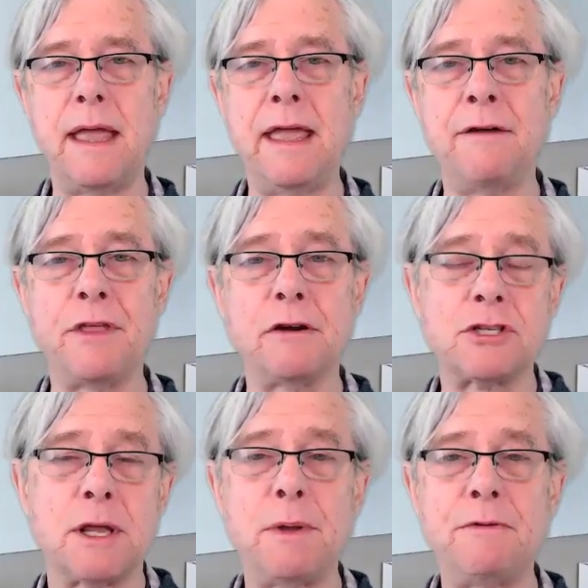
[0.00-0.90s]
if there's
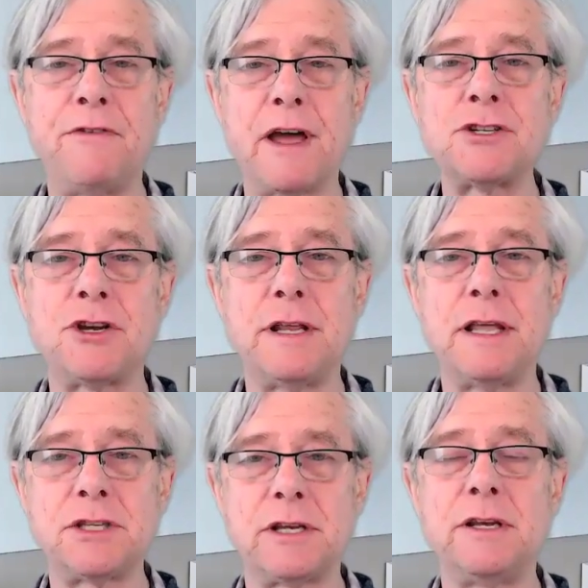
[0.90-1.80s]
some infection
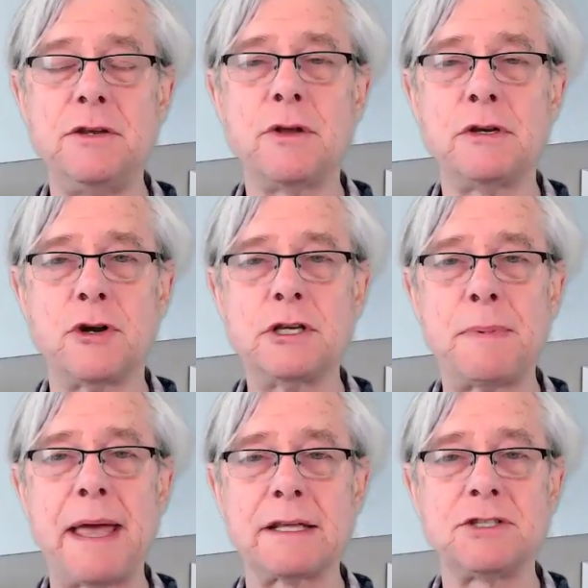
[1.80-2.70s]
incident, you can trace
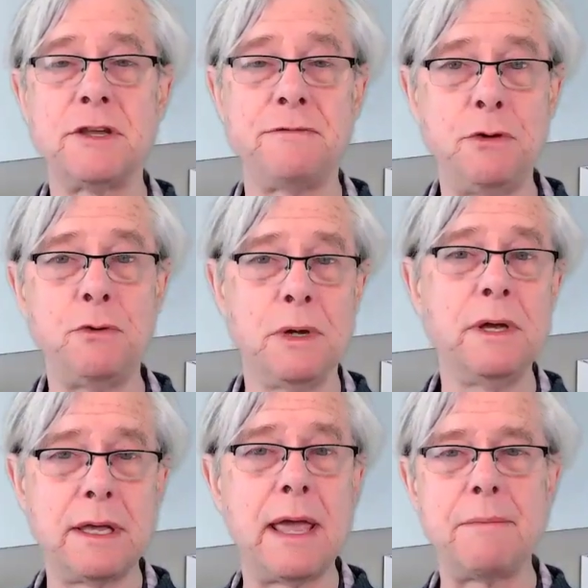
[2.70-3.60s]
back and see if you
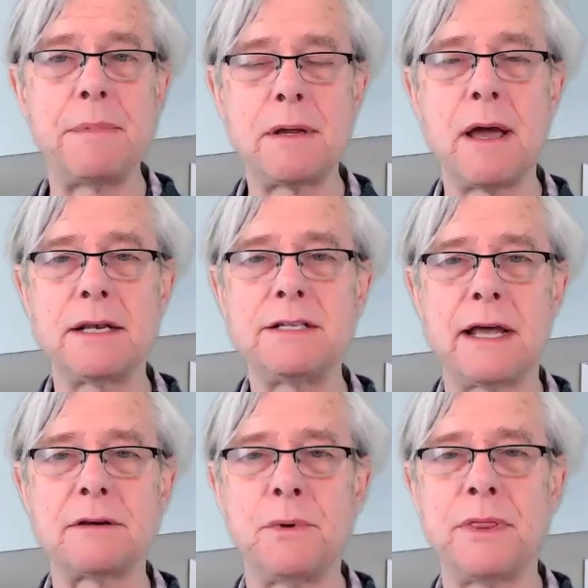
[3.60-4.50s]
came in
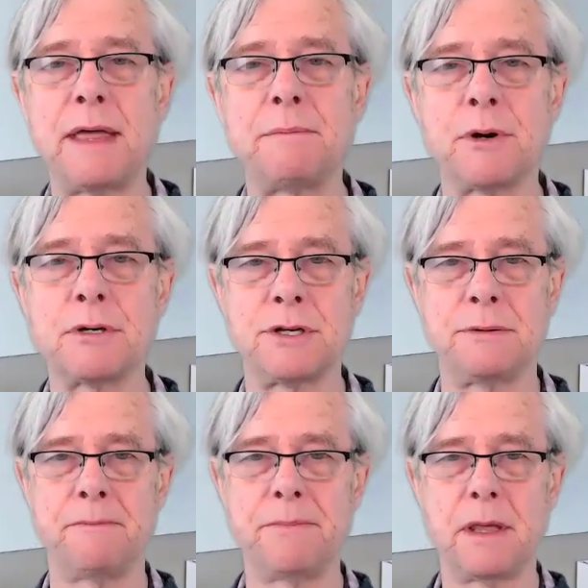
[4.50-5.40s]
contact with that person
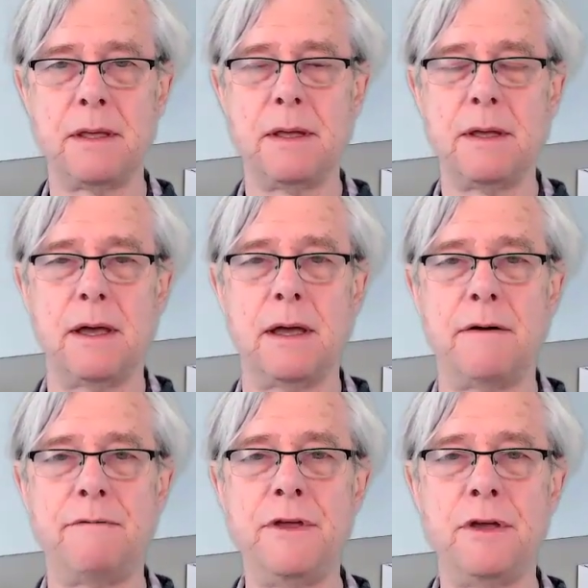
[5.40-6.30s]

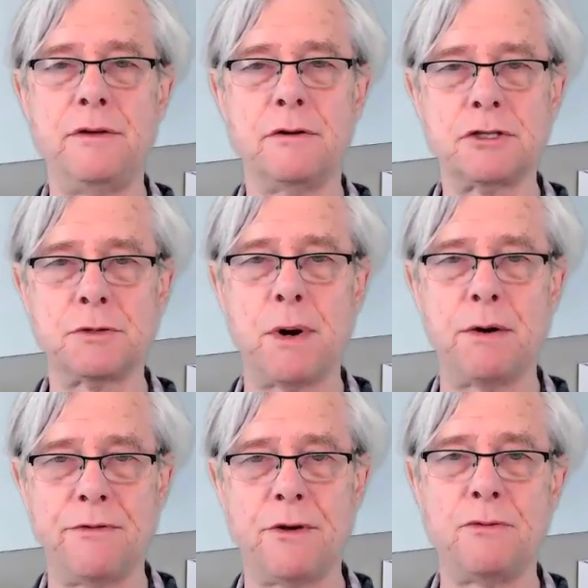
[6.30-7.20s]
via your
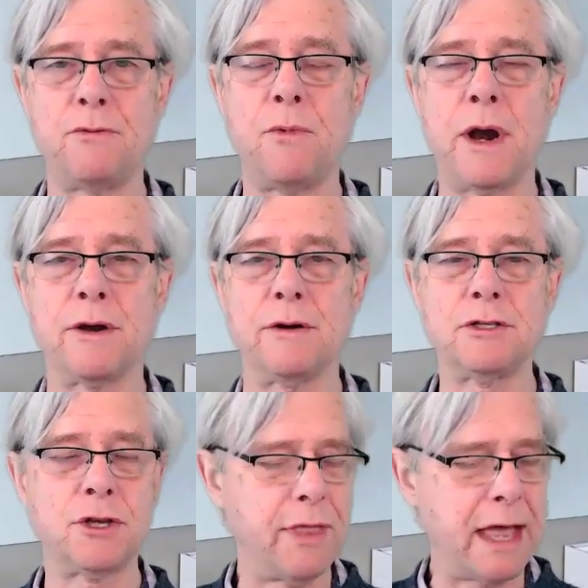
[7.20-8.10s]
smartphone record.
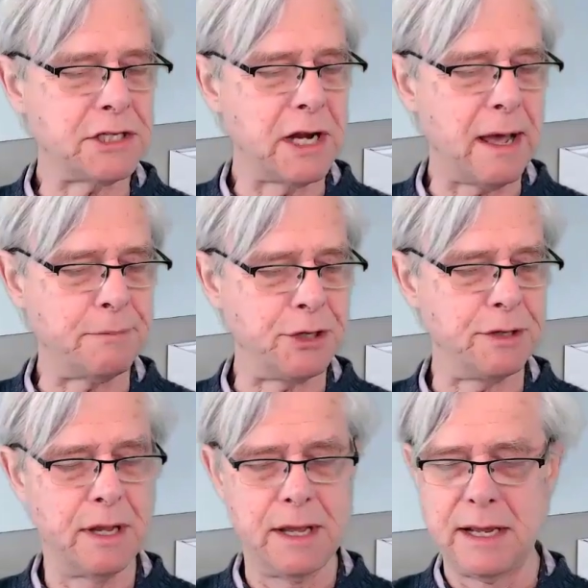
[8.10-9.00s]
So that's an option.
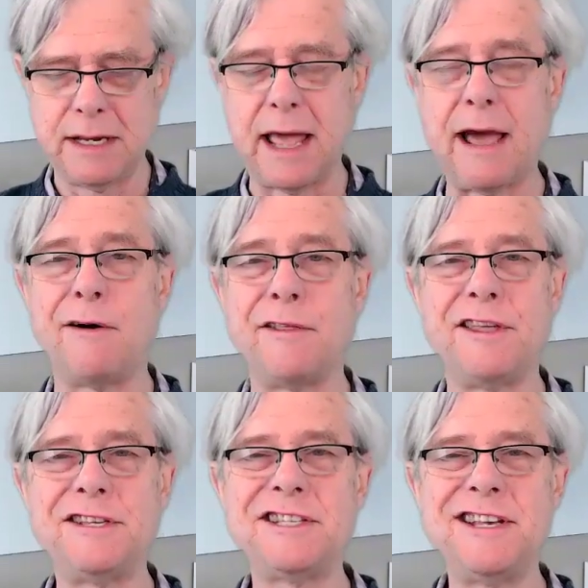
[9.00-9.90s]
Now,
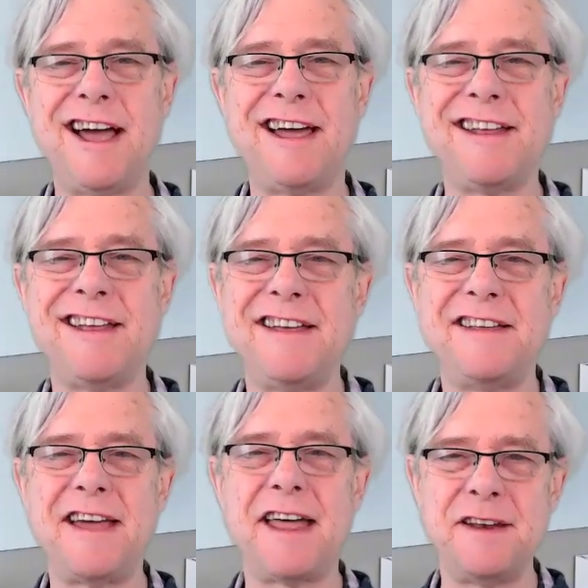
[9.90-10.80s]
this is not
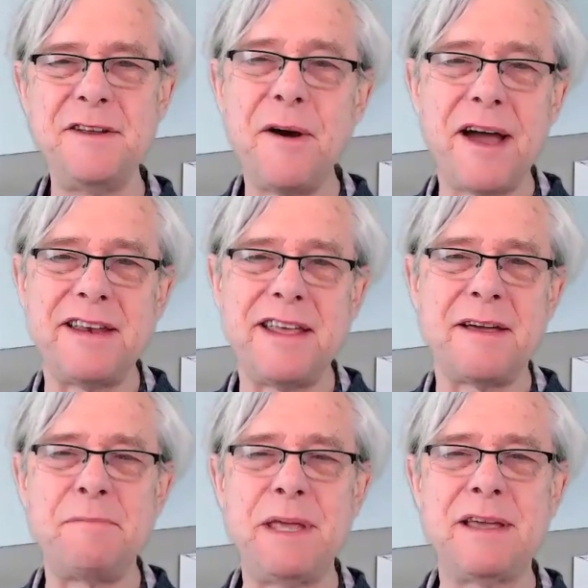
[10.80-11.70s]
a new
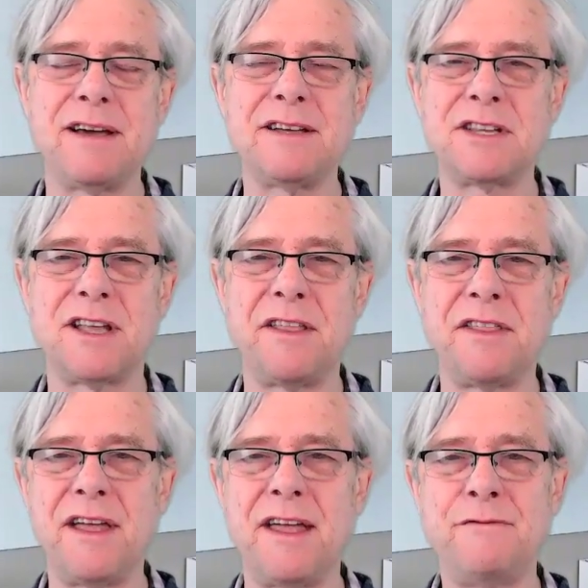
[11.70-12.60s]
idea, because
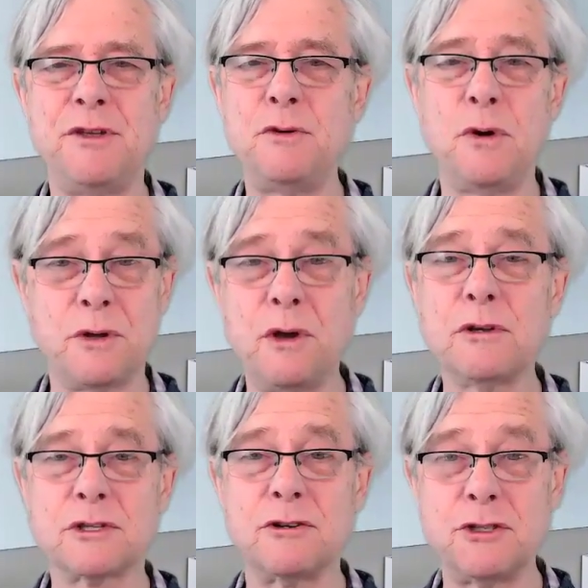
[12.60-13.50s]
if you do a
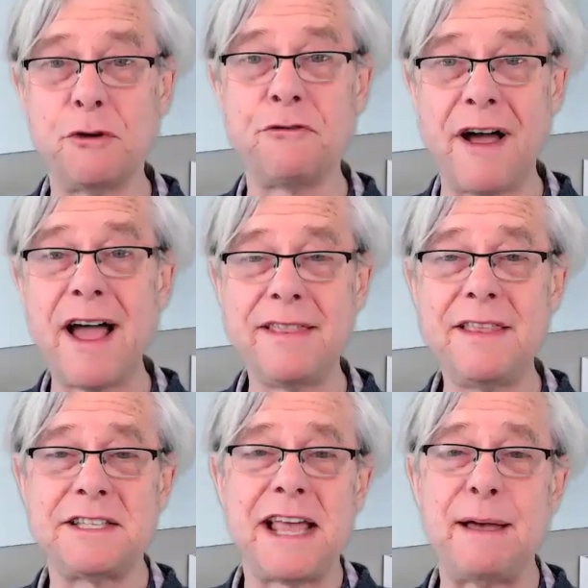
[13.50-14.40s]
Google search, you'll find
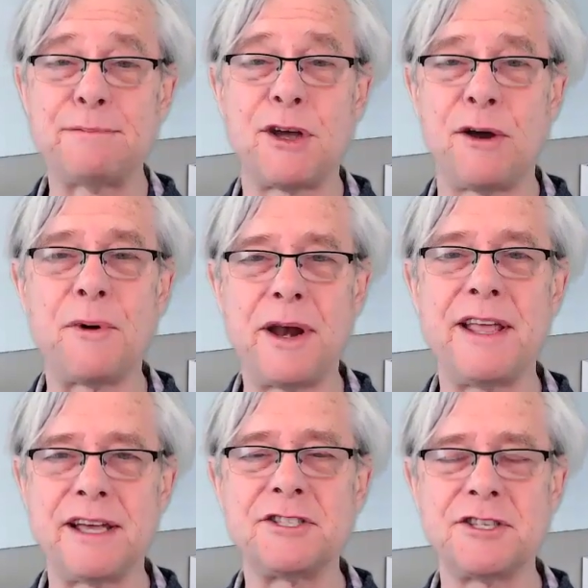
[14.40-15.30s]
these apps
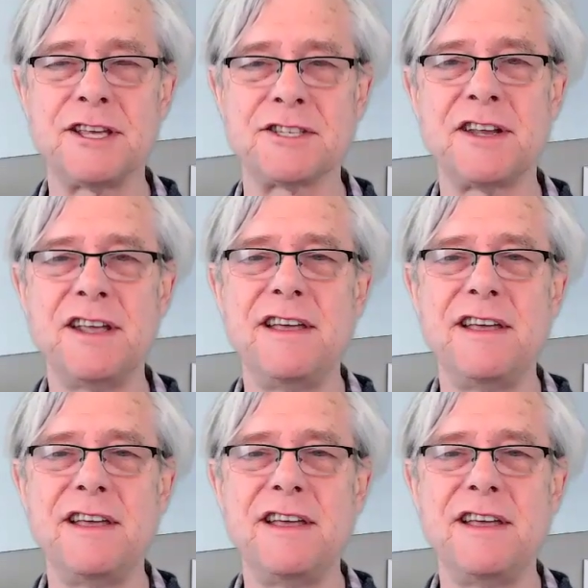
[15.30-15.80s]
already exist.